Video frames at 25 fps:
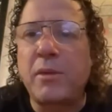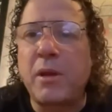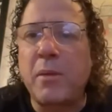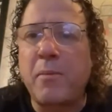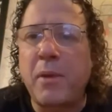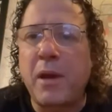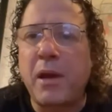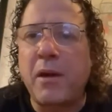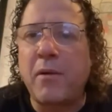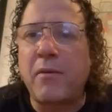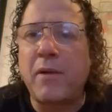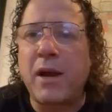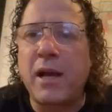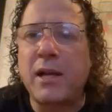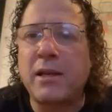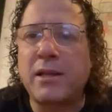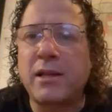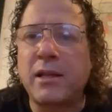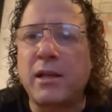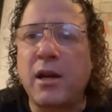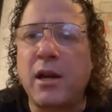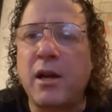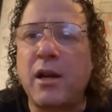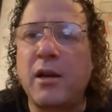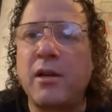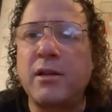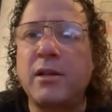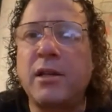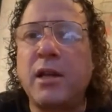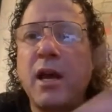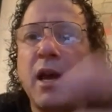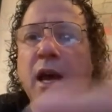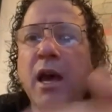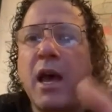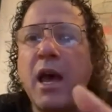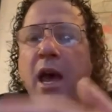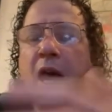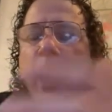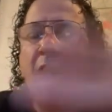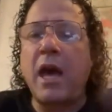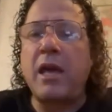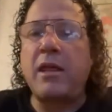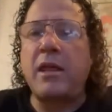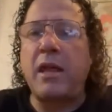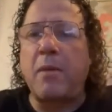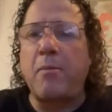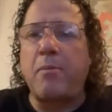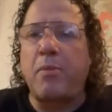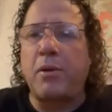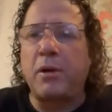to be a wrestler,
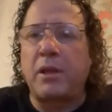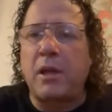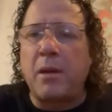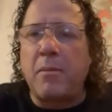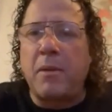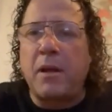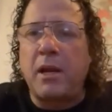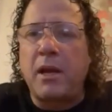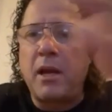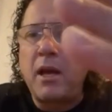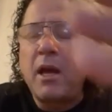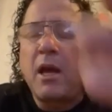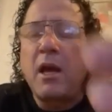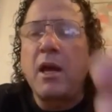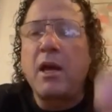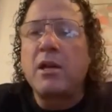and they put them in.